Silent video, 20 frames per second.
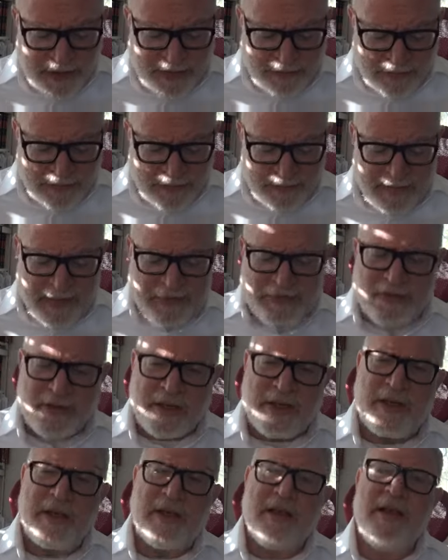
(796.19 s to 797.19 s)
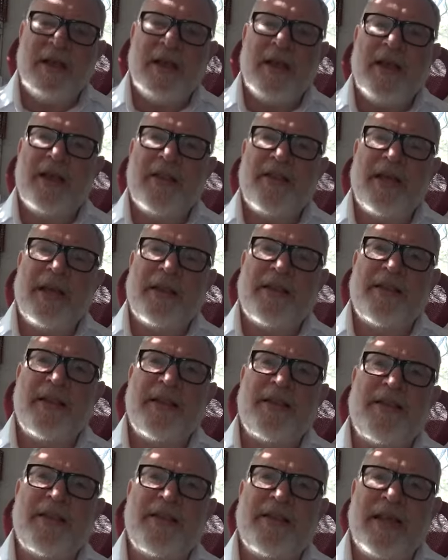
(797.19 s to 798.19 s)
After mentioning
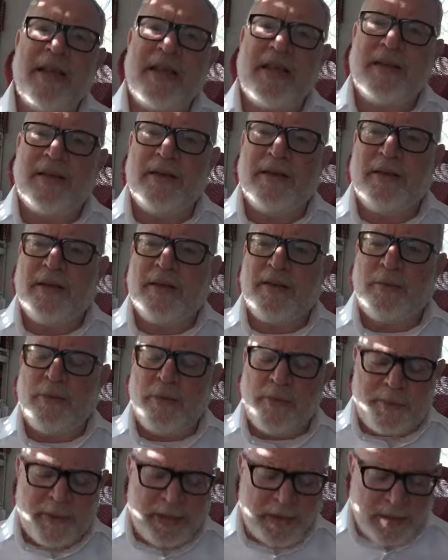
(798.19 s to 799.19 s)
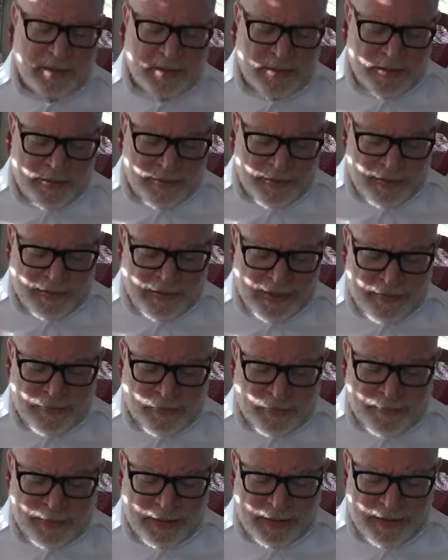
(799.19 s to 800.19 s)
that the death
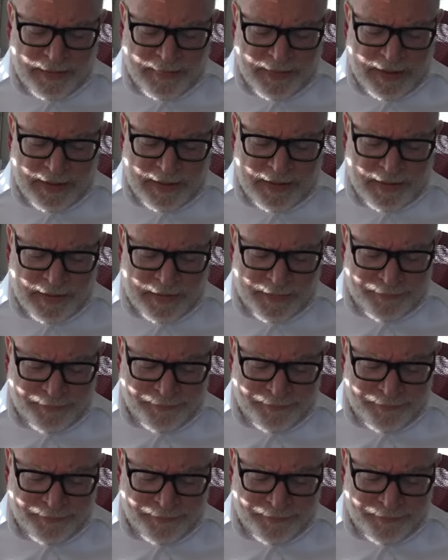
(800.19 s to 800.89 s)
will be eliminated,